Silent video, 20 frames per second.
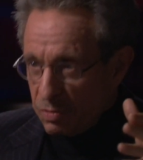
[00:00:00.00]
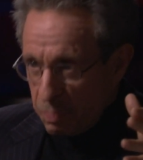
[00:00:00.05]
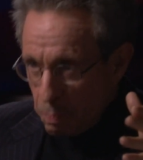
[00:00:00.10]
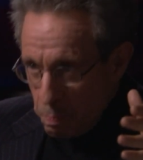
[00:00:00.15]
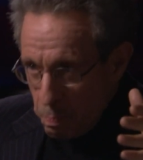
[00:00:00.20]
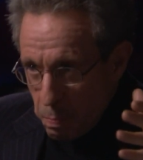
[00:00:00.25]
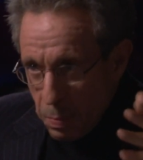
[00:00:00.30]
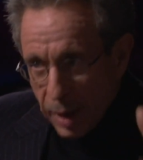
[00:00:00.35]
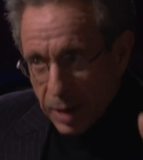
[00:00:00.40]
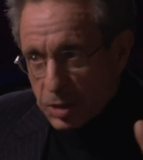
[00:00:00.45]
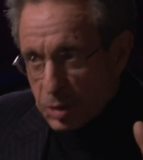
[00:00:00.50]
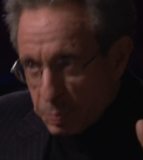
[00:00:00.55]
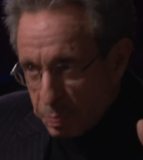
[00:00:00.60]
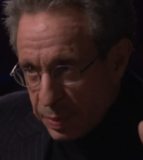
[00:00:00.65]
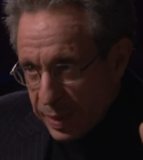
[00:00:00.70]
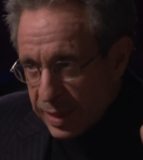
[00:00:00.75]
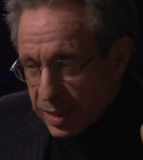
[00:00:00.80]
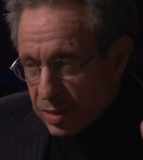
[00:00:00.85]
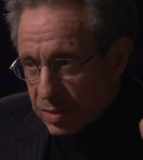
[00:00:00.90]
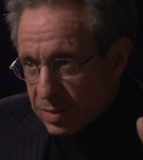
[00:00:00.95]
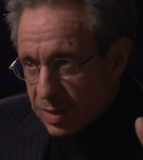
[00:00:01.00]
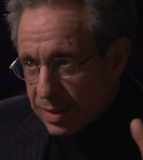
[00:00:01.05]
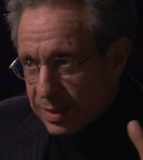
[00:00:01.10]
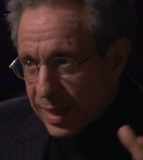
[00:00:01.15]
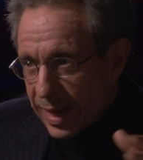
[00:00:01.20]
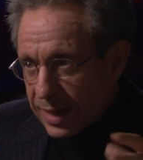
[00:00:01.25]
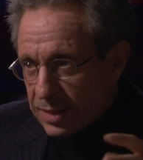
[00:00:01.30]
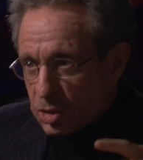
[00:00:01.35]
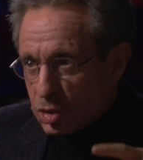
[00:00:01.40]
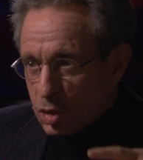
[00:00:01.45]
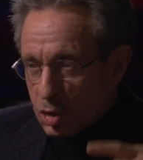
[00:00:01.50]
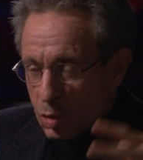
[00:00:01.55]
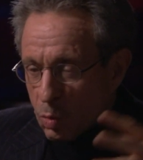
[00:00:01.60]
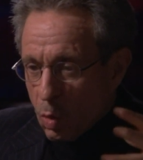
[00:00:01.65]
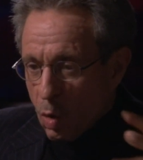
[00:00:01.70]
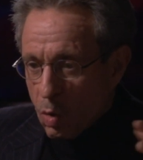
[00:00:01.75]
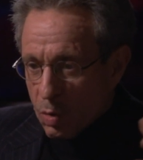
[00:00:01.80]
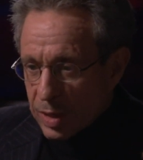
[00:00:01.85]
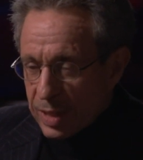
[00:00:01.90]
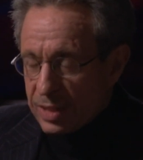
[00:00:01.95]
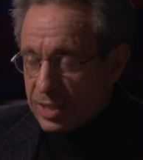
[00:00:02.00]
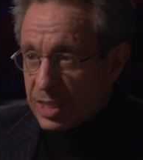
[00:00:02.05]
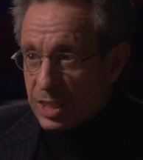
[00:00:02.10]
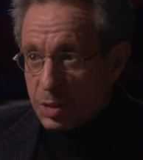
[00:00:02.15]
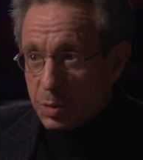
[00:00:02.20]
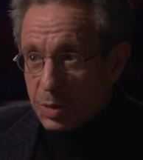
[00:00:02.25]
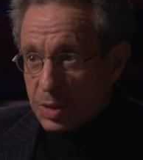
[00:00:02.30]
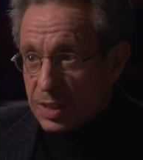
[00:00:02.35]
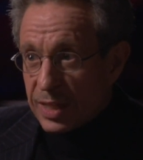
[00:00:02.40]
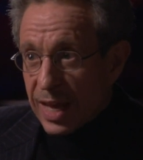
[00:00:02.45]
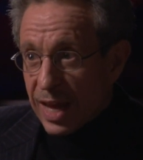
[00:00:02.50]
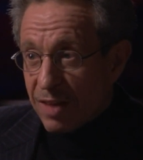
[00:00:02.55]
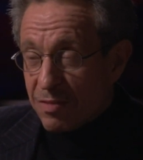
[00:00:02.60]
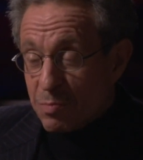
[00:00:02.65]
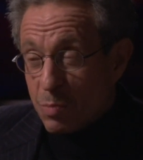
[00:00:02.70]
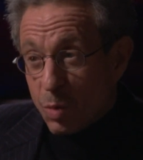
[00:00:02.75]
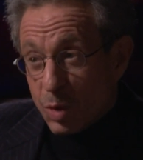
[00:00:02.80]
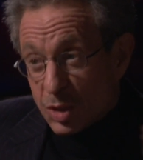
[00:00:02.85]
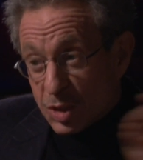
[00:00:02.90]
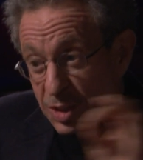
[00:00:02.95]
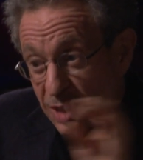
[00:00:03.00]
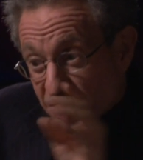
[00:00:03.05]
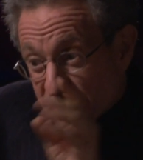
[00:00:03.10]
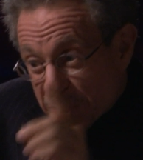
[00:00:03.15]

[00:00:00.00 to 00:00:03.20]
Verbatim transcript: much bigger than that, so you continuously have more stuff.